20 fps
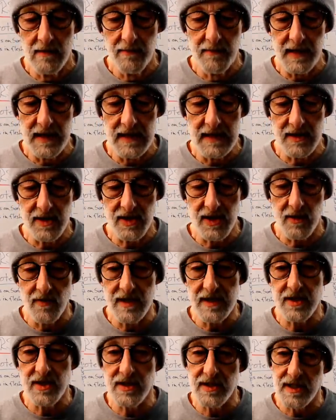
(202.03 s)
But so
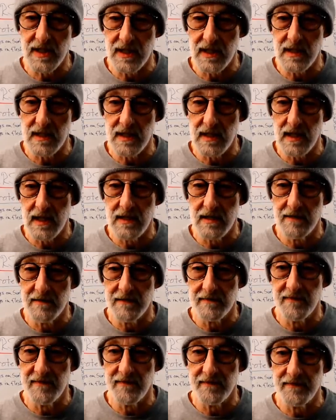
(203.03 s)
this is a